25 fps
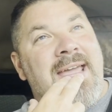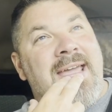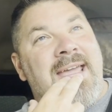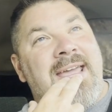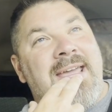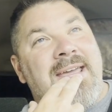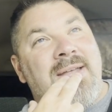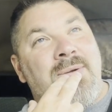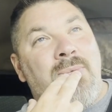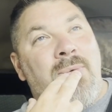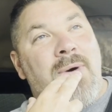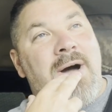
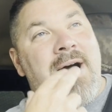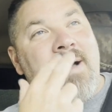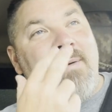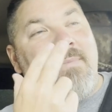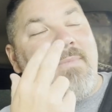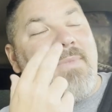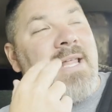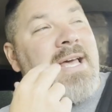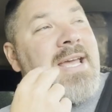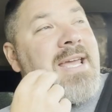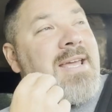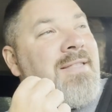And
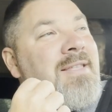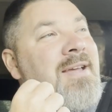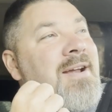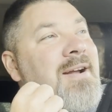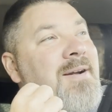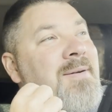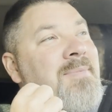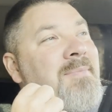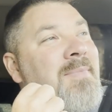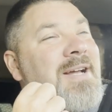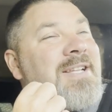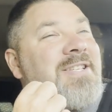while I'm laying
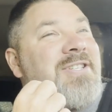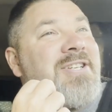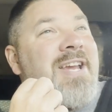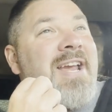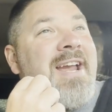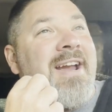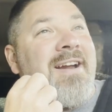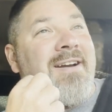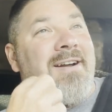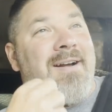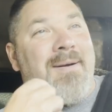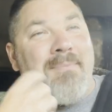there in my
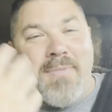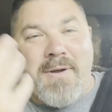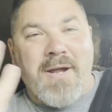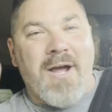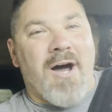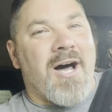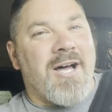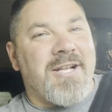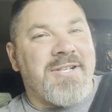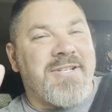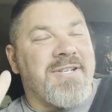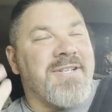chair,
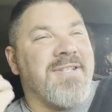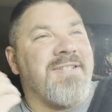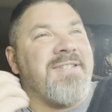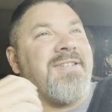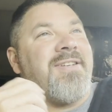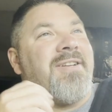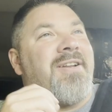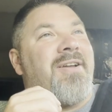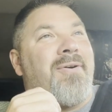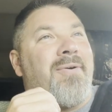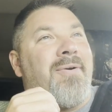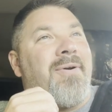I'm
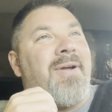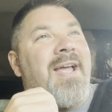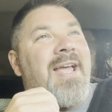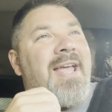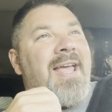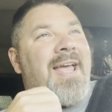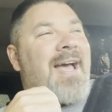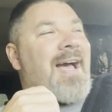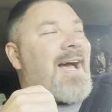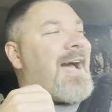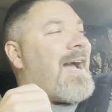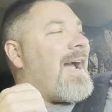conscious, you know,
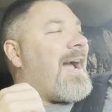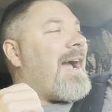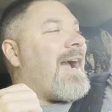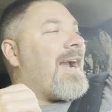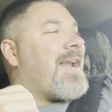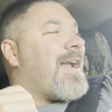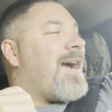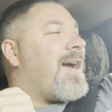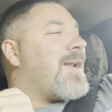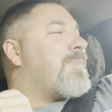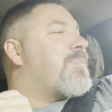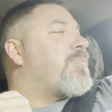
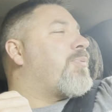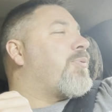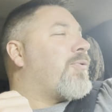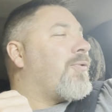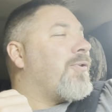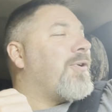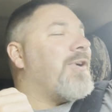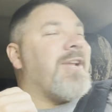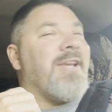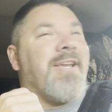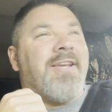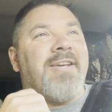I got a
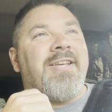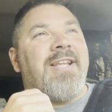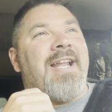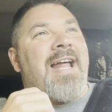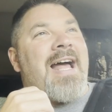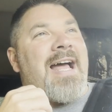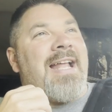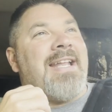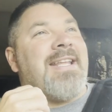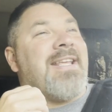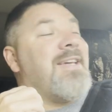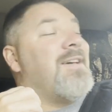pretty
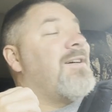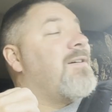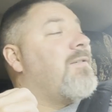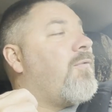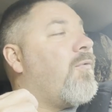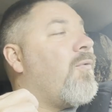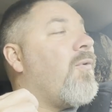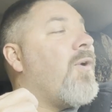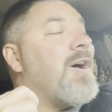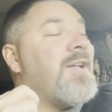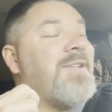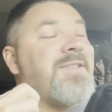good
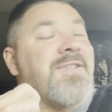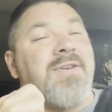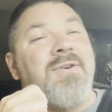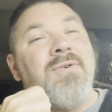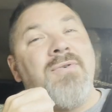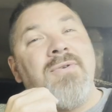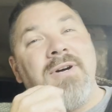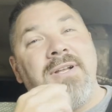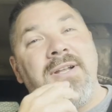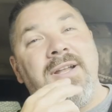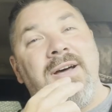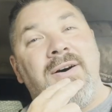idea of what's
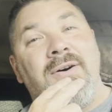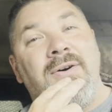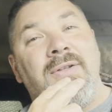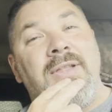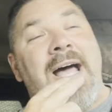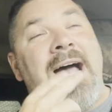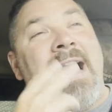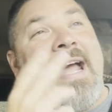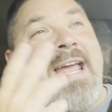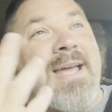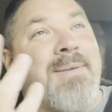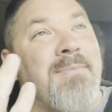going
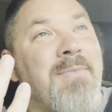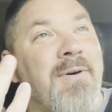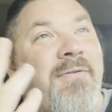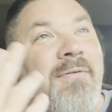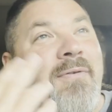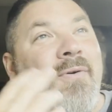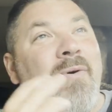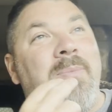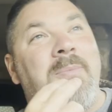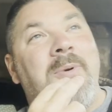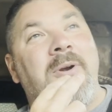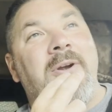on. I am
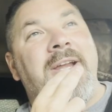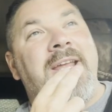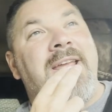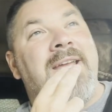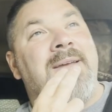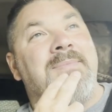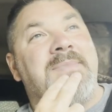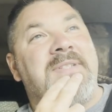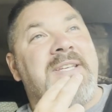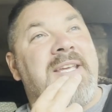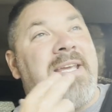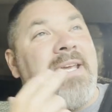a former
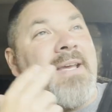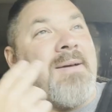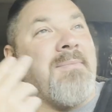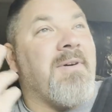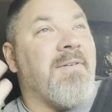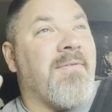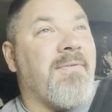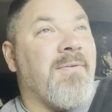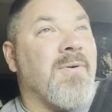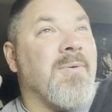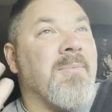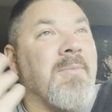EMT.
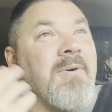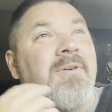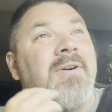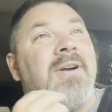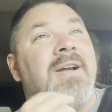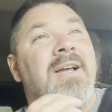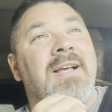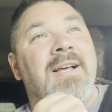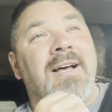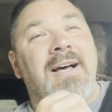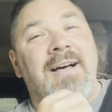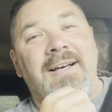I'm a
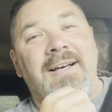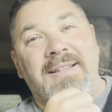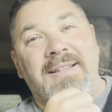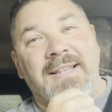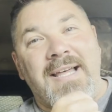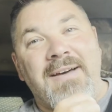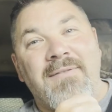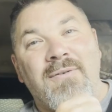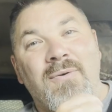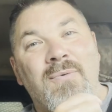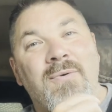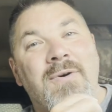former
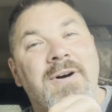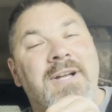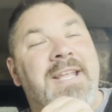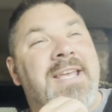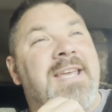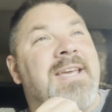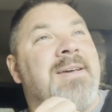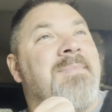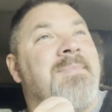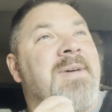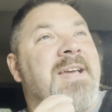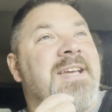level
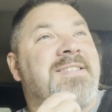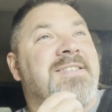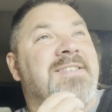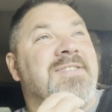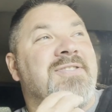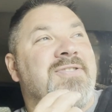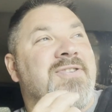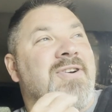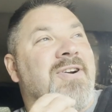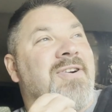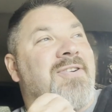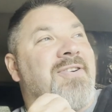1
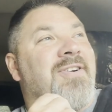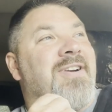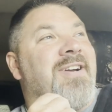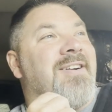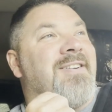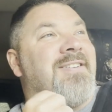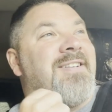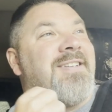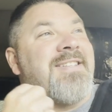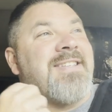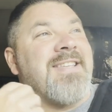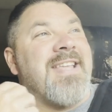EMS instructor
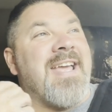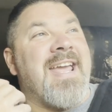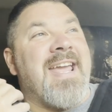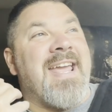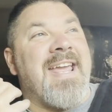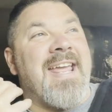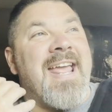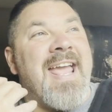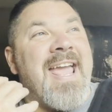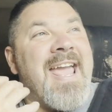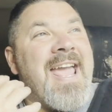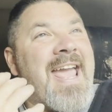here in the
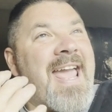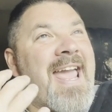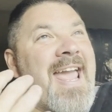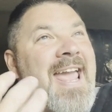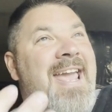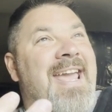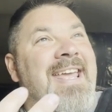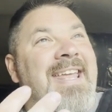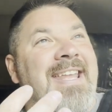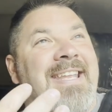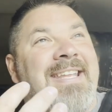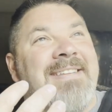state,
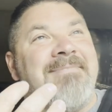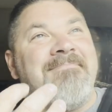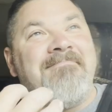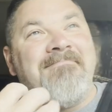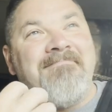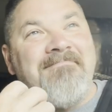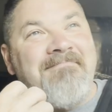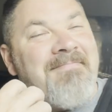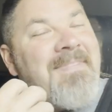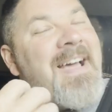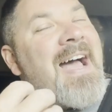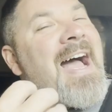
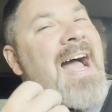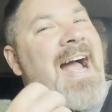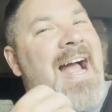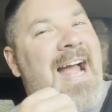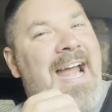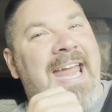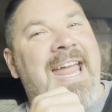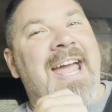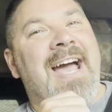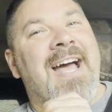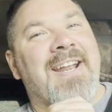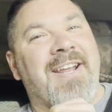and
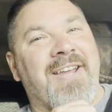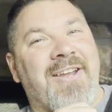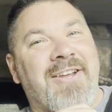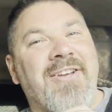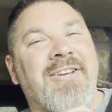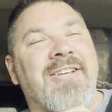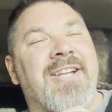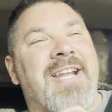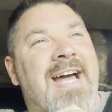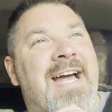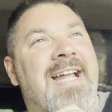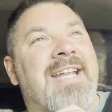I got a
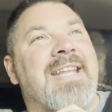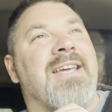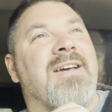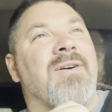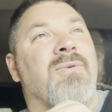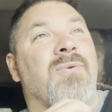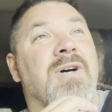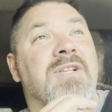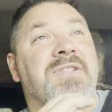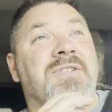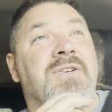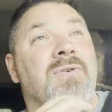good
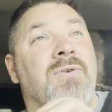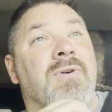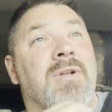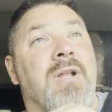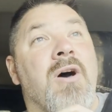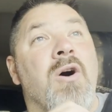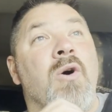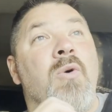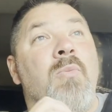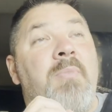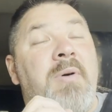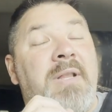idea of what's
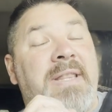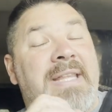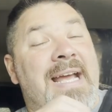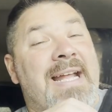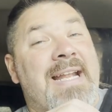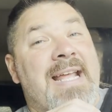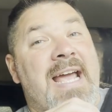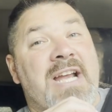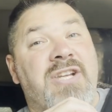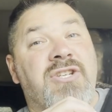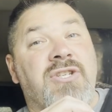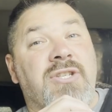going on, but
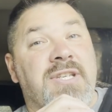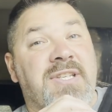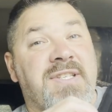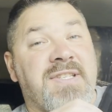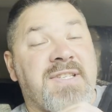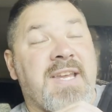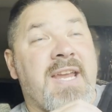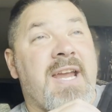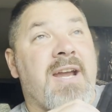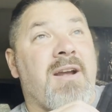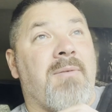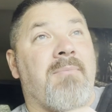that
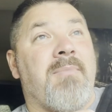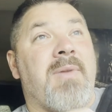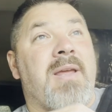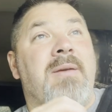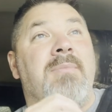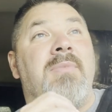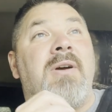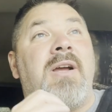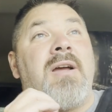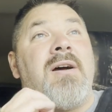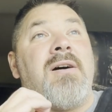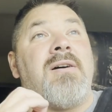actually scared
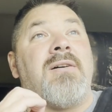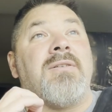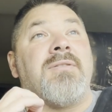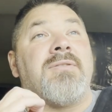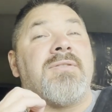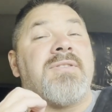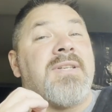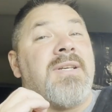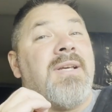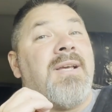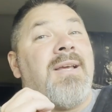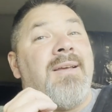me
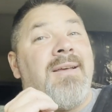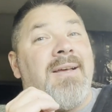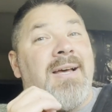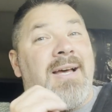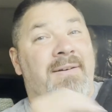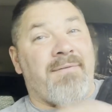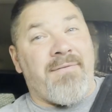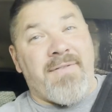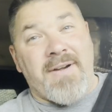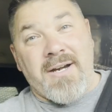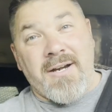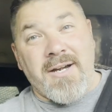because
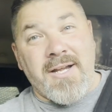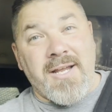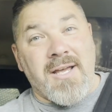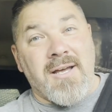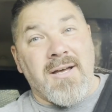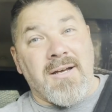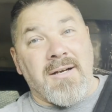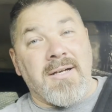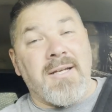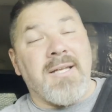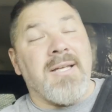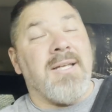I'm very
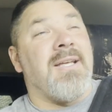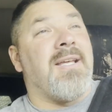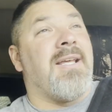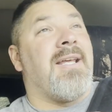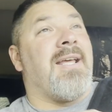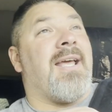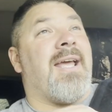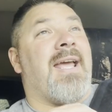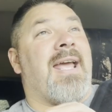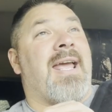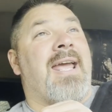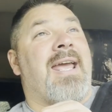
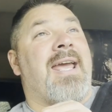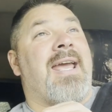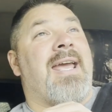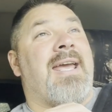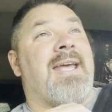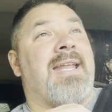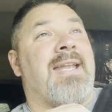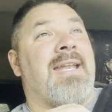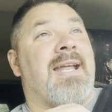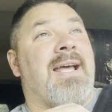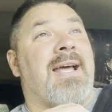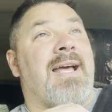young,
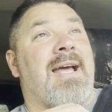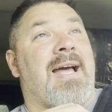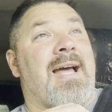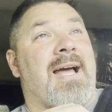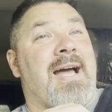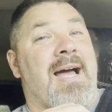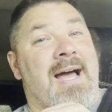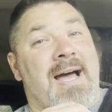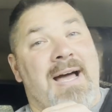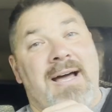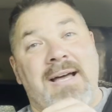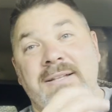and
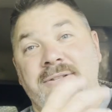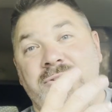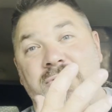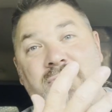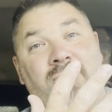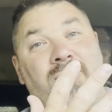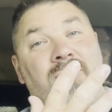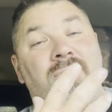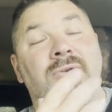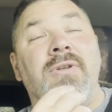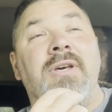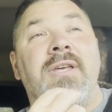I
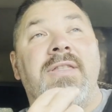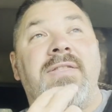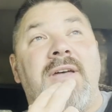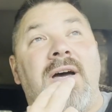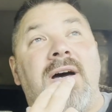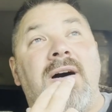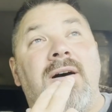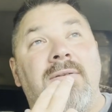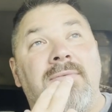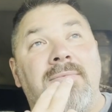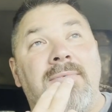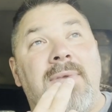truly
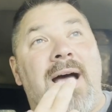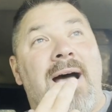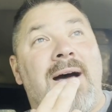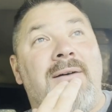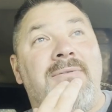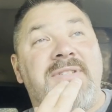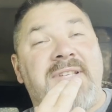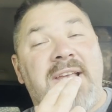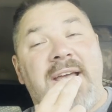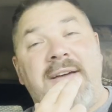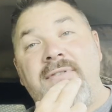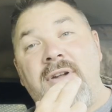thought
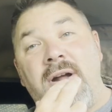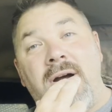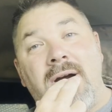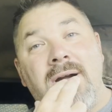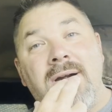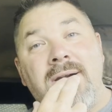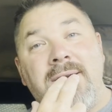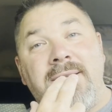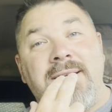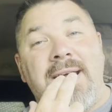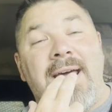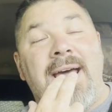I was having a
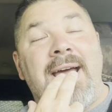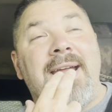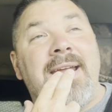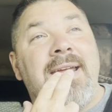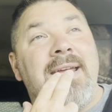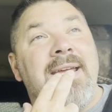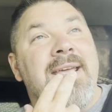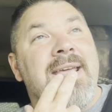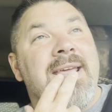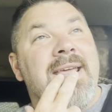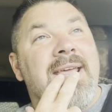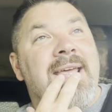heart attack.